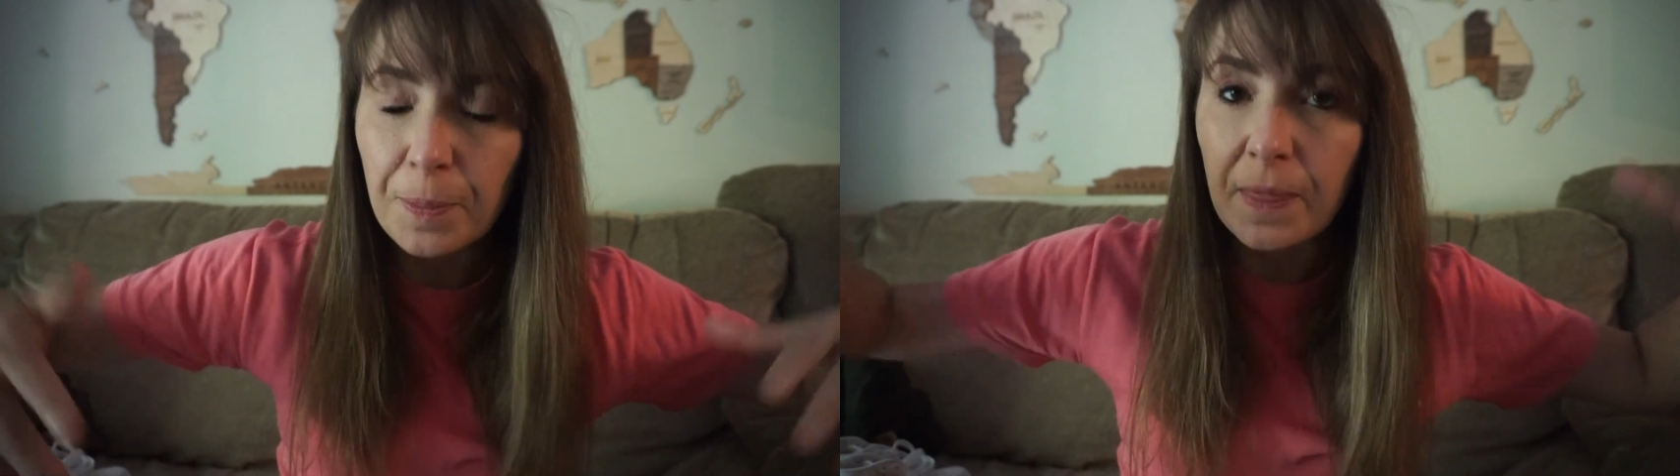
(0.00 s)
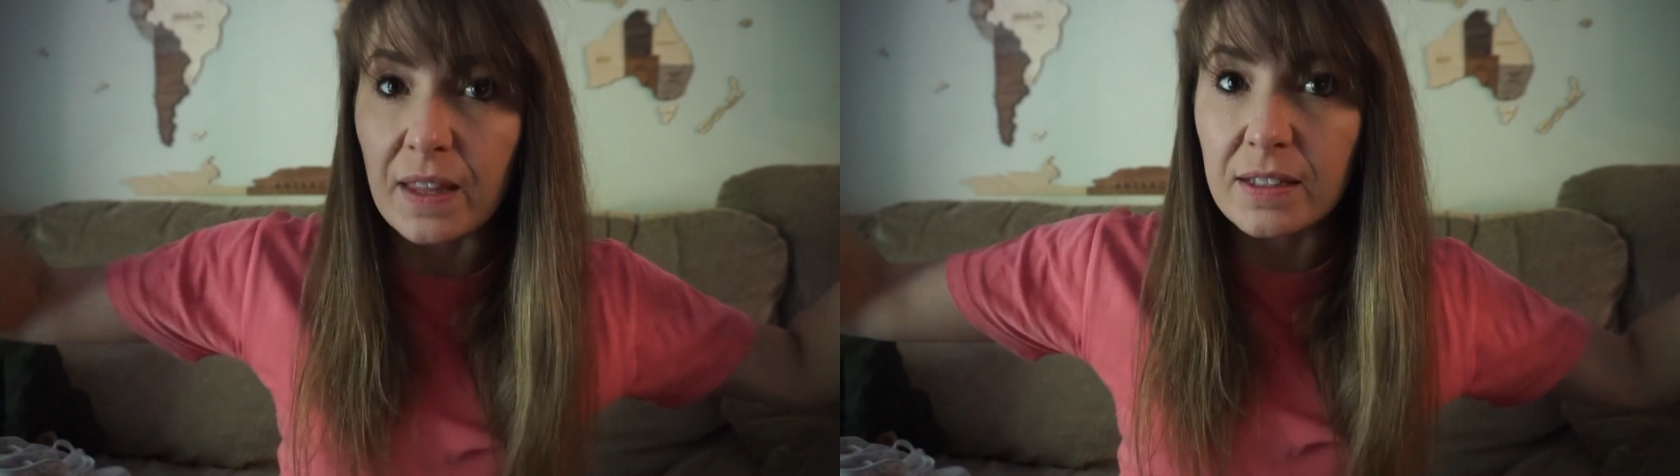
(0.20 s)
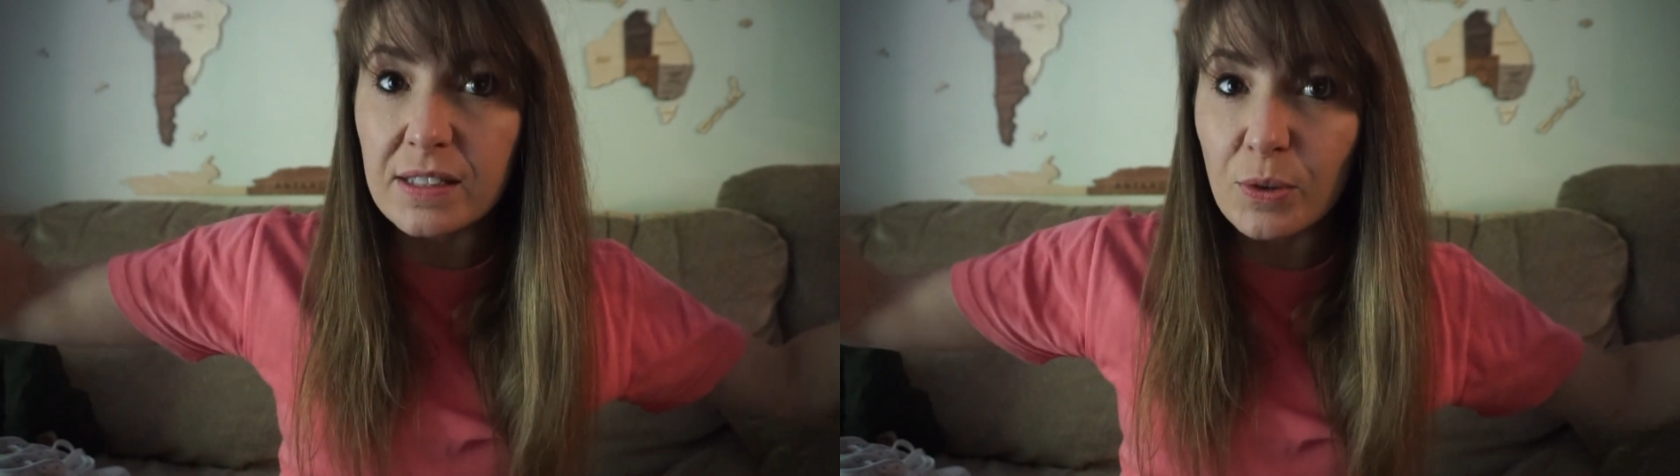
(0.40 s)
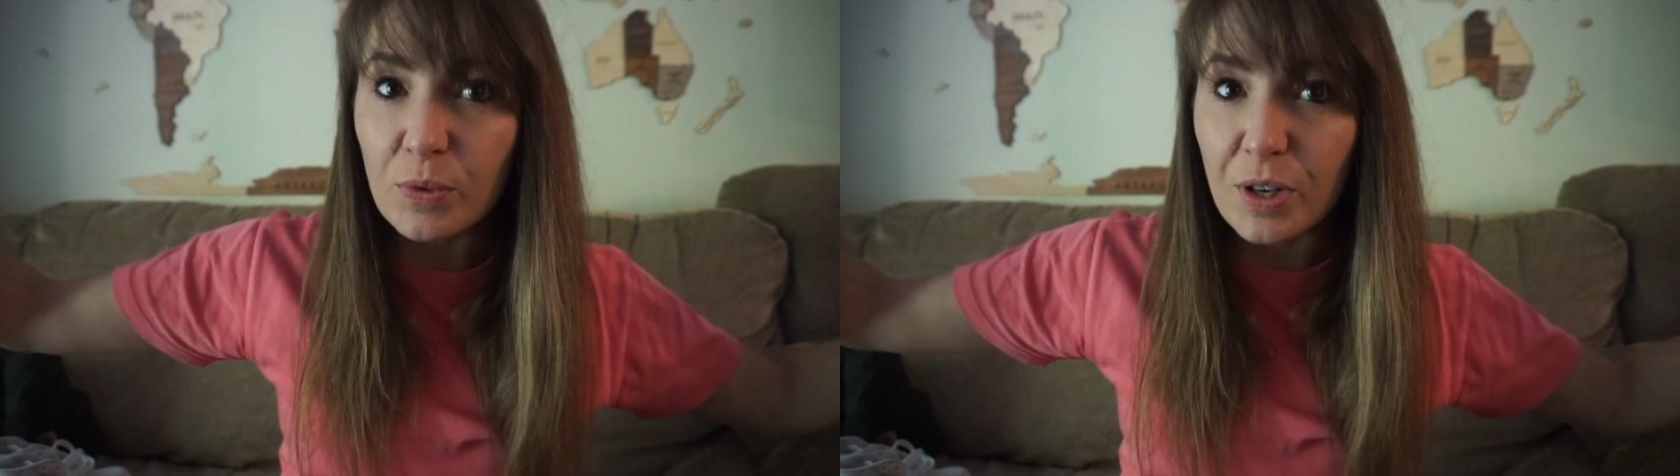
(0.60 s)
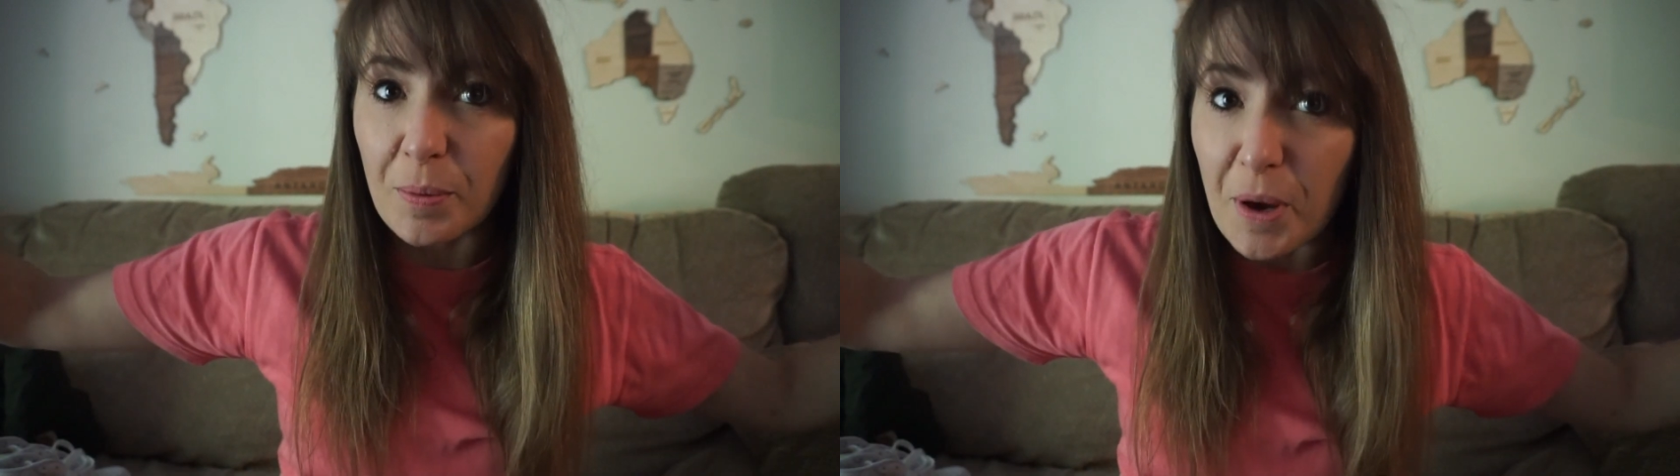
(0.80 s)
Then the sun
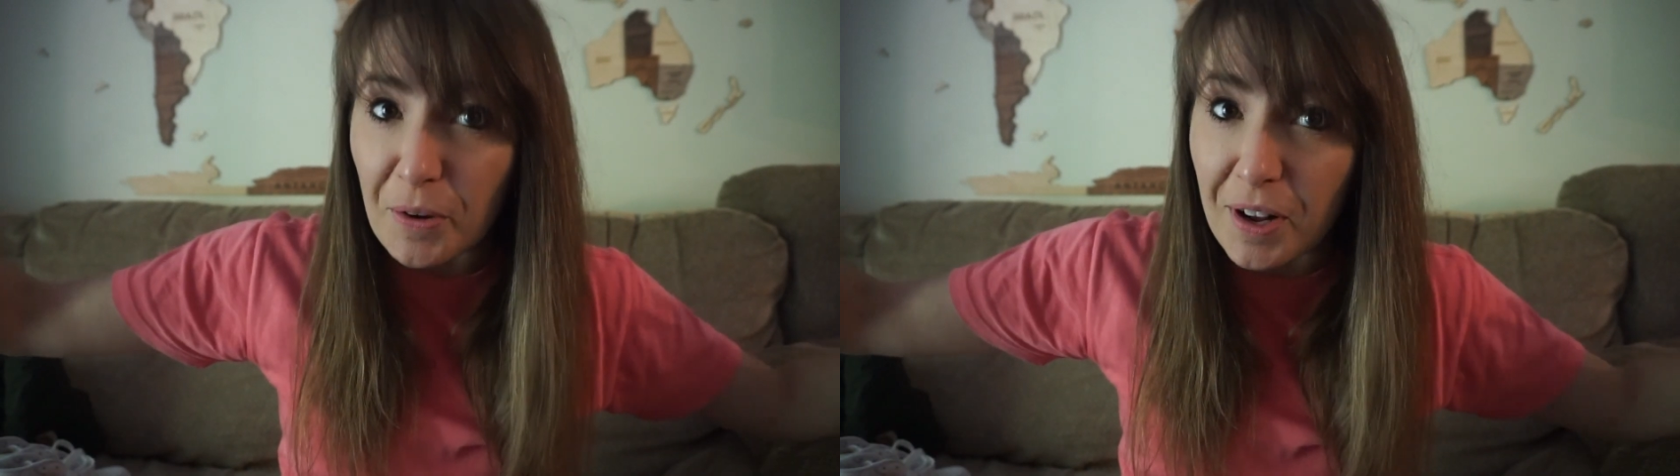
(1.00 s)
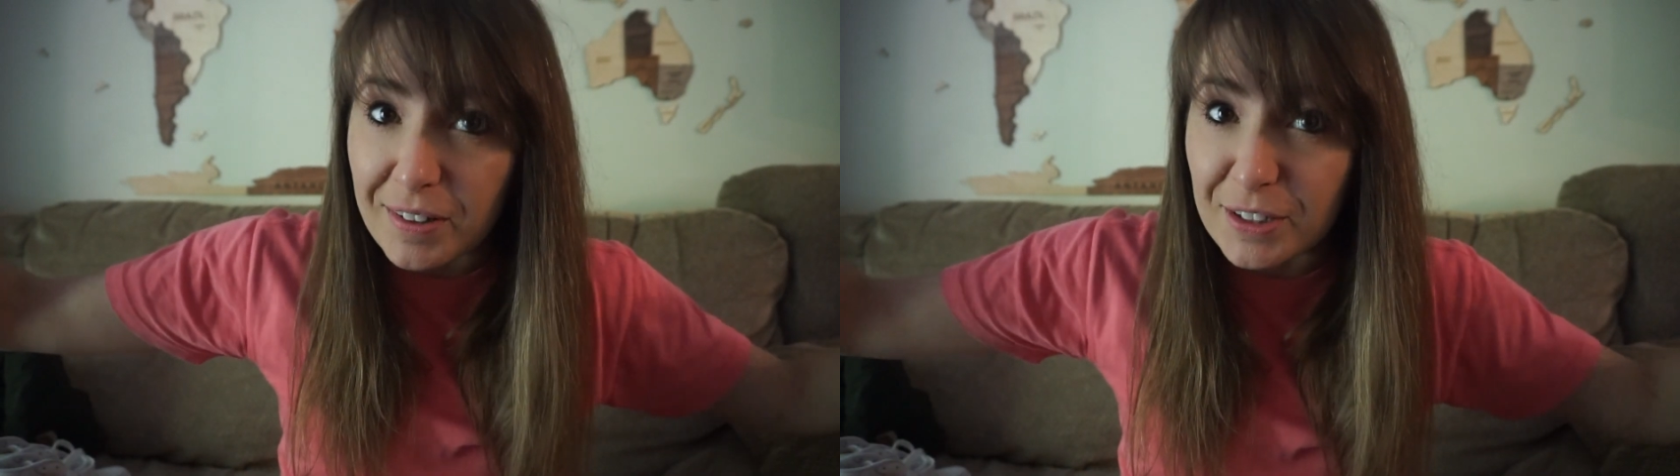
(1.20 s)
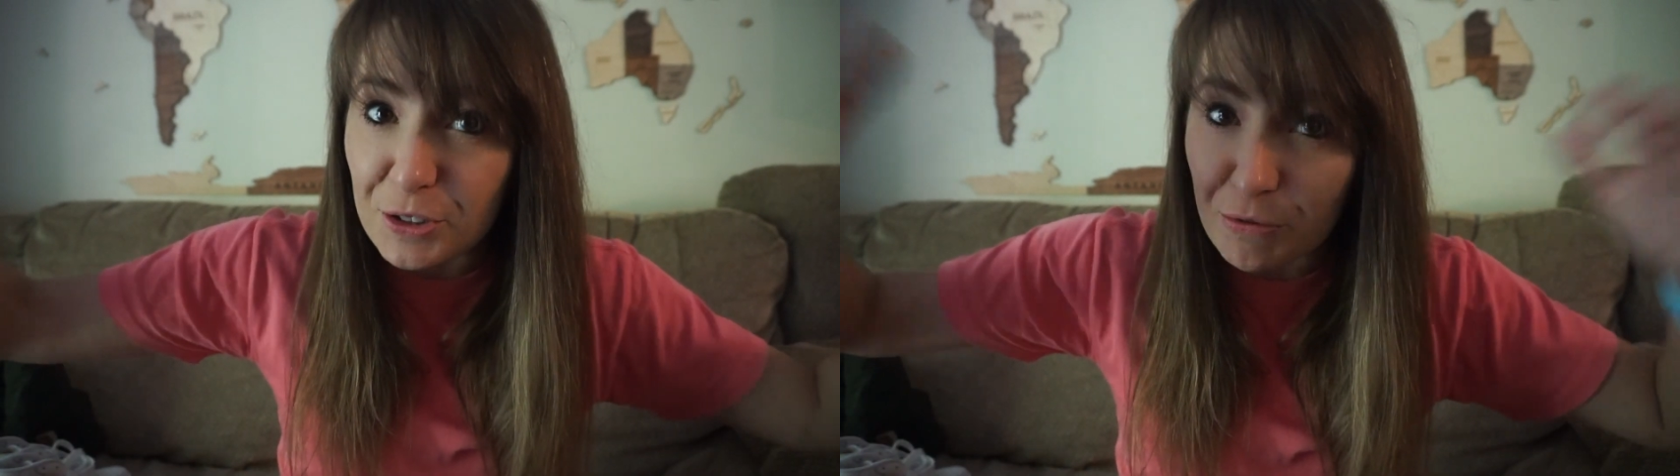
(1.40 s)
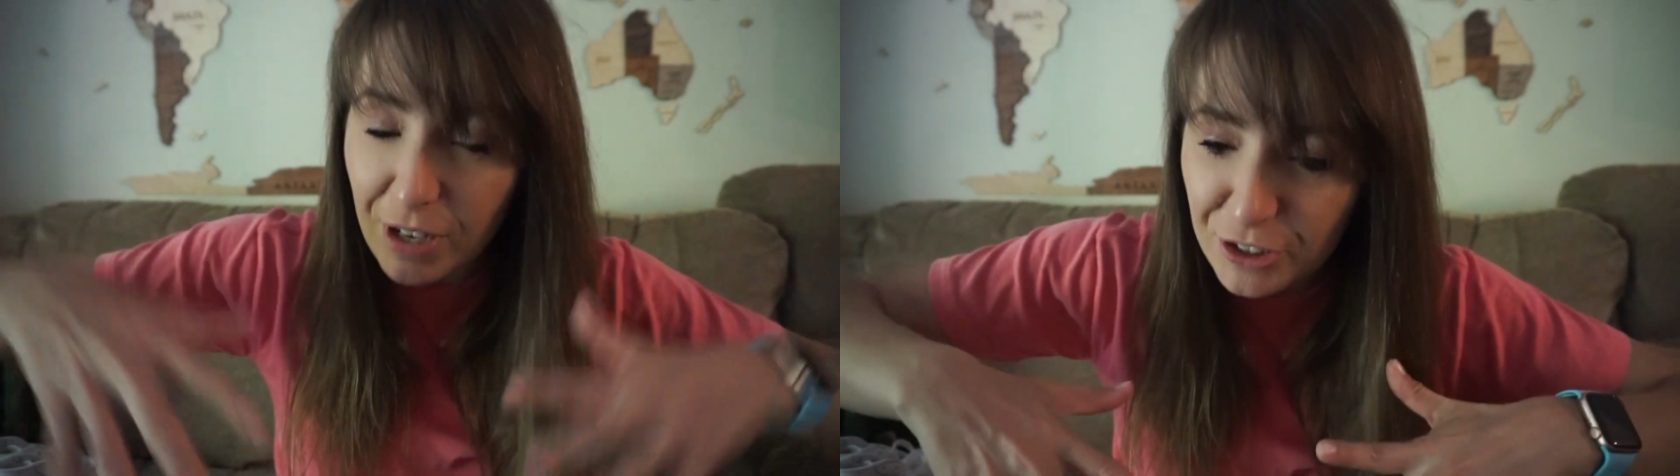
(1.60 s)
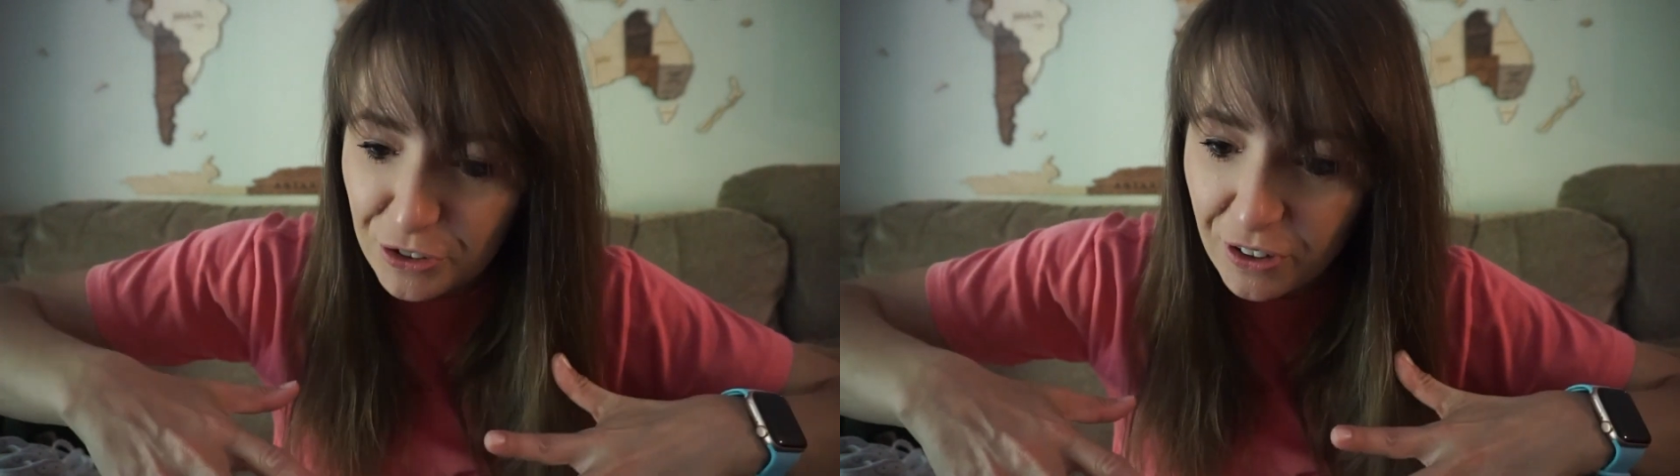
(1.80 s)
would come out, and then
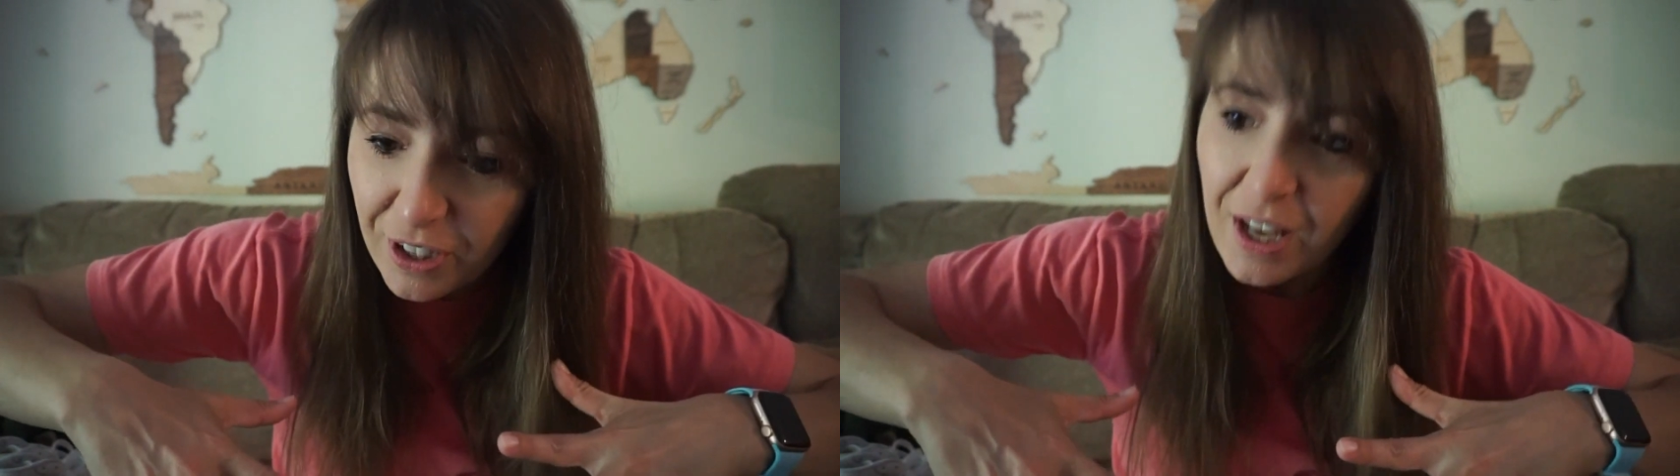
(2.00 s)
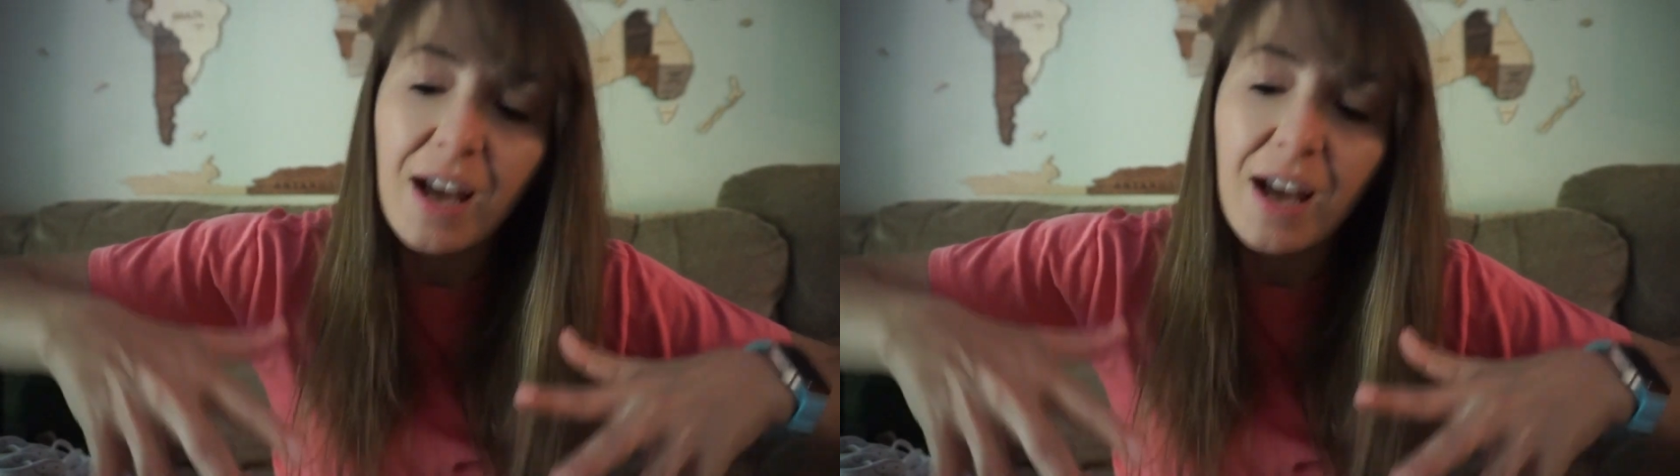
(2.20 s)
torrential,